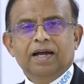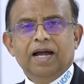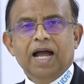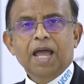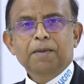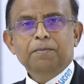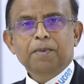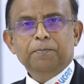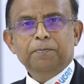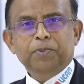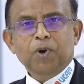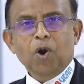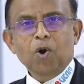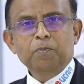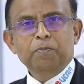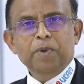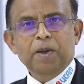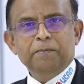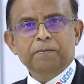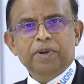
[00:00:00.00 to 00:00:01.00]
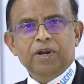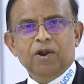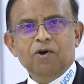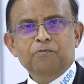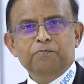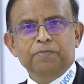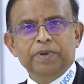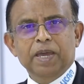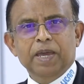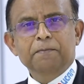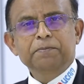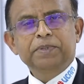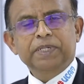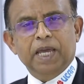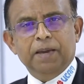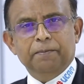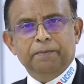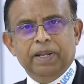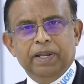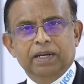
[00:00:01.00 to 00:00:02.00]
I am a proud member of
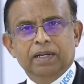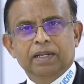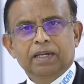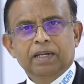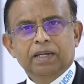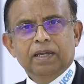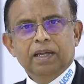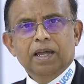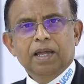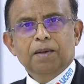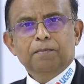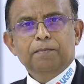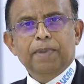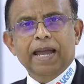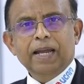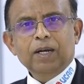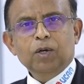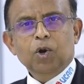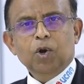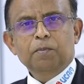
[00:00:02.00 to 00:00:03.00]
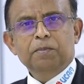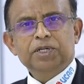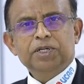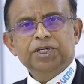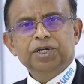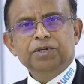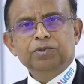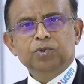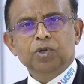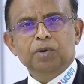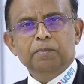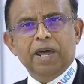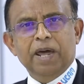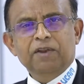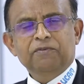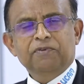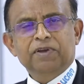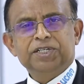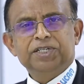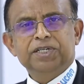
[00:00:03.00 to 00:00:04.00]
BMTMN. Bangalore Machine Tool
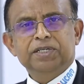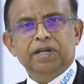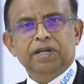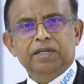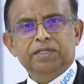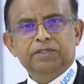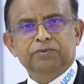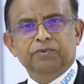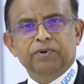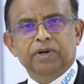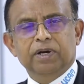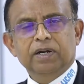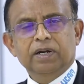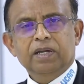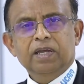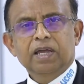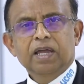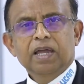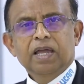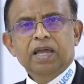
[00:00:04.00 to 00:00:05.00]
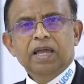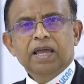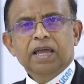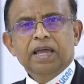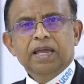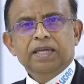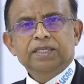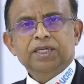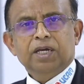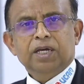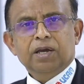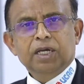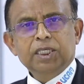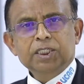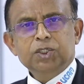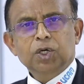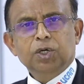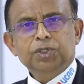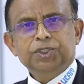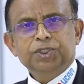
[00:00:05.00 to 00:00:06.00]
Manufacturing Network is a
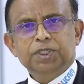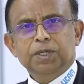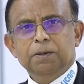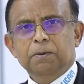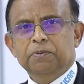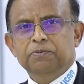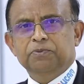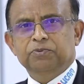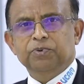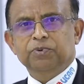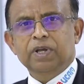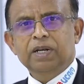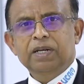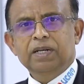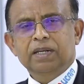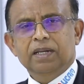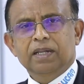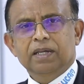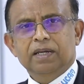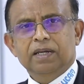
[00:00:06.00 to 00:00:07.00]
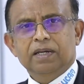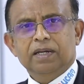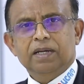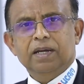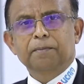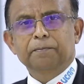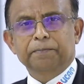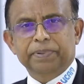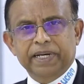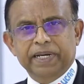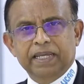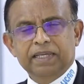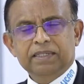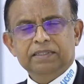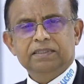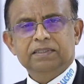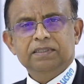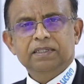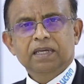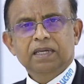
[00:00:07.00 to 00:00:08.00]
consortium of 12
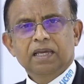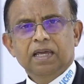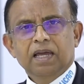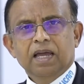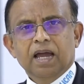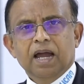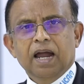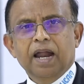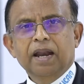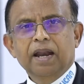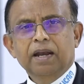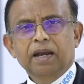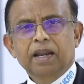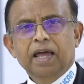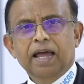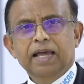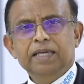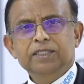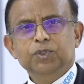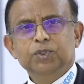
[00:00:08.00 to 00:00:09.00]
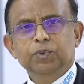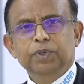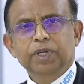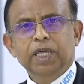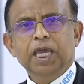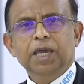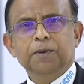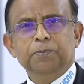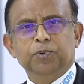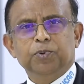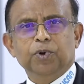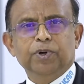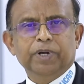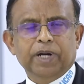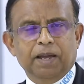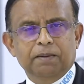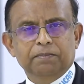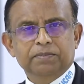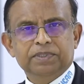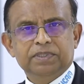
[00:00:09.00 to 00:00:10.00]
companies and has unique
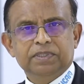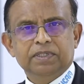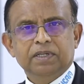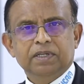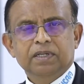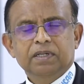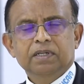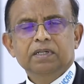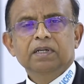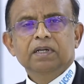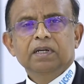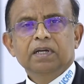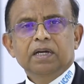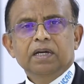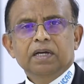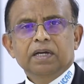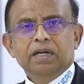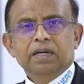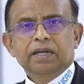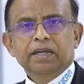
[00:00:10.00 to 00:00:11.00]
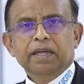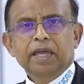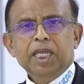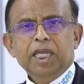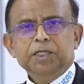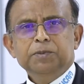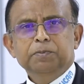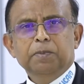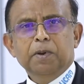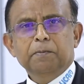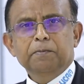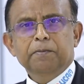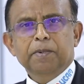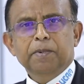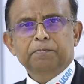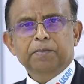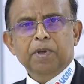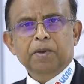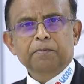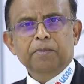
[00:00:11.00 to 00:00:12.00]
programs. Each
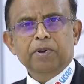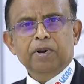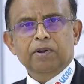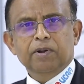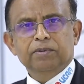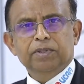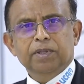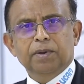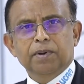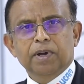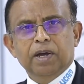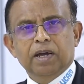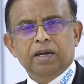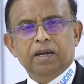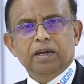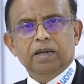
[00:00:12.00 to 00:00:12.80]
member of the